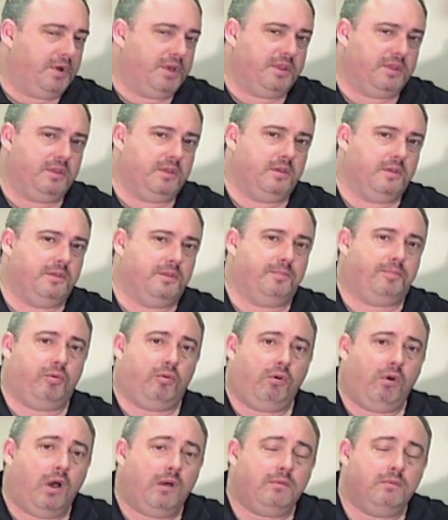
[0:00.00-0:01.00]
But the
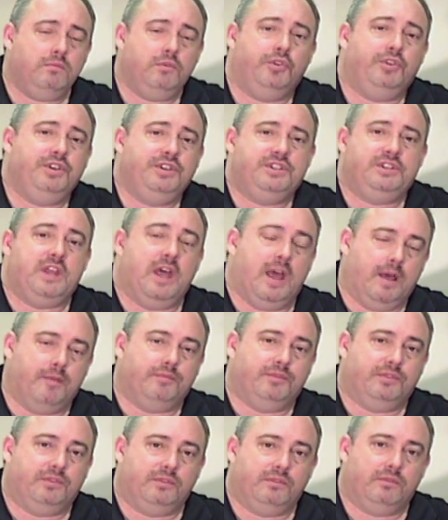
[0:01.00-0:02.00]
problem really
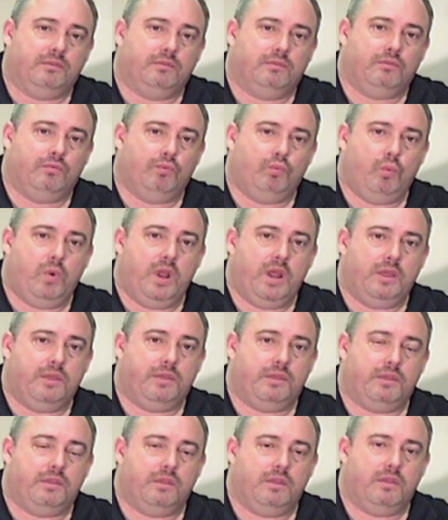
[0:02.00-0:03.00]
stems
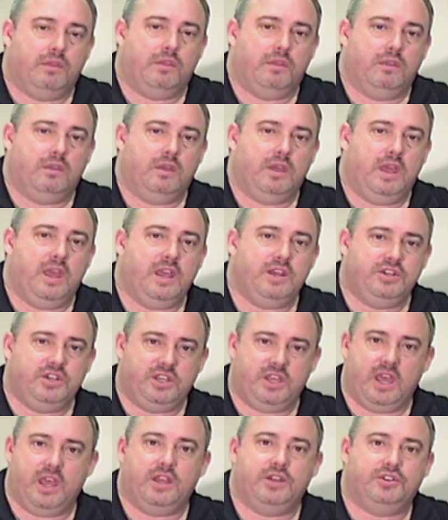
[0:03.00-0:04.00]
with
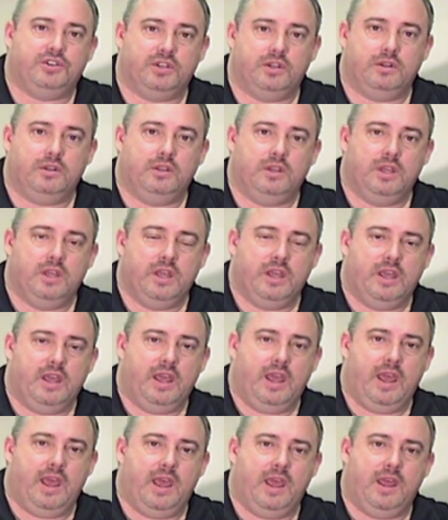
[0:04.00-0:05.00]
education
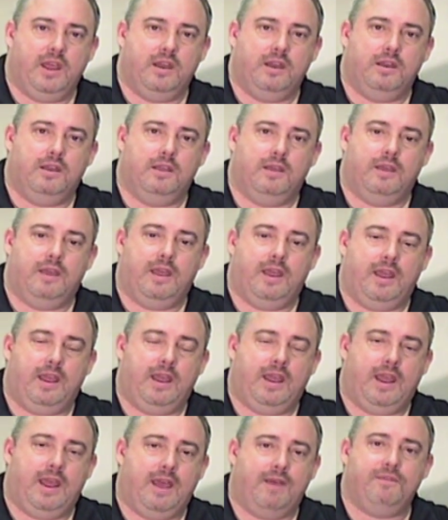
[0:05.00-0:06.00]
and
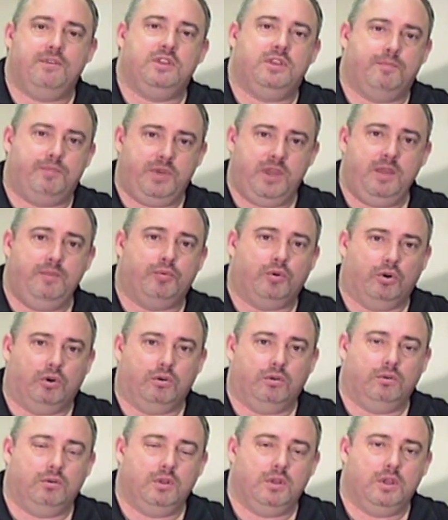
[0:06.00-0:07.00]
having the
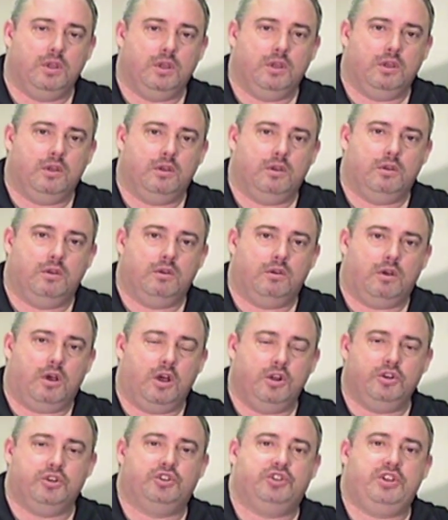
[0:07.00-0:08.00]
people
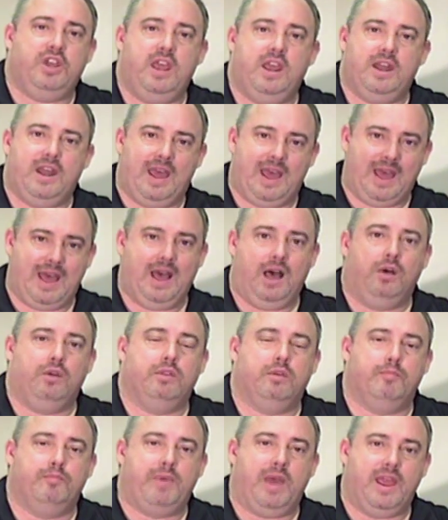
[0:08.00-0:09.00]
understand
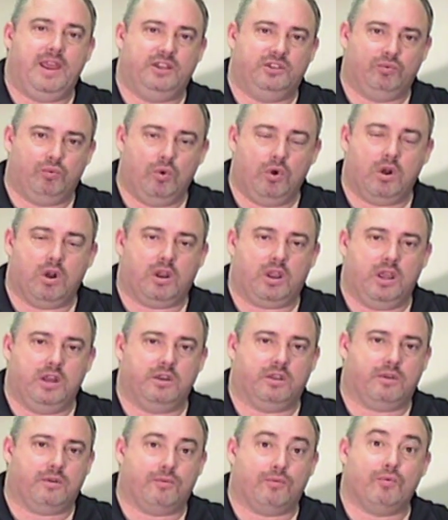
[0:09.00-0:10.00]
how the banks work
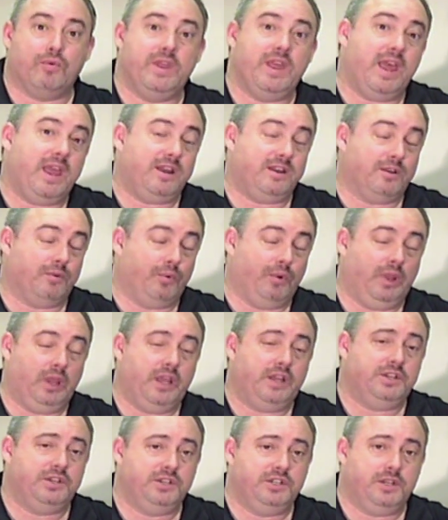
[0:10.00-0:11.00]
and to create the
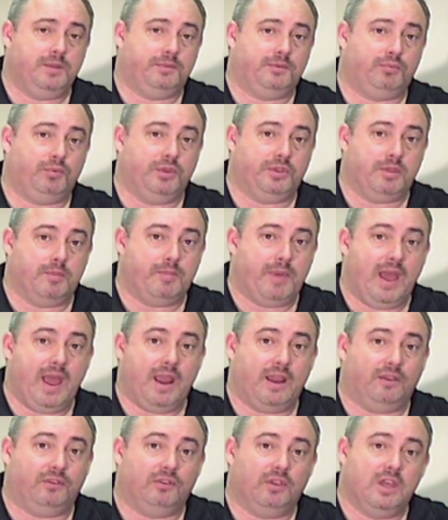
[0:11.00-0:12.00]
relationships with the
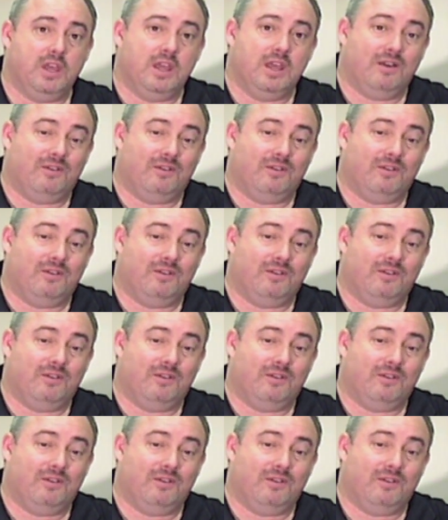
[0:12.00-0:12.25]
banks.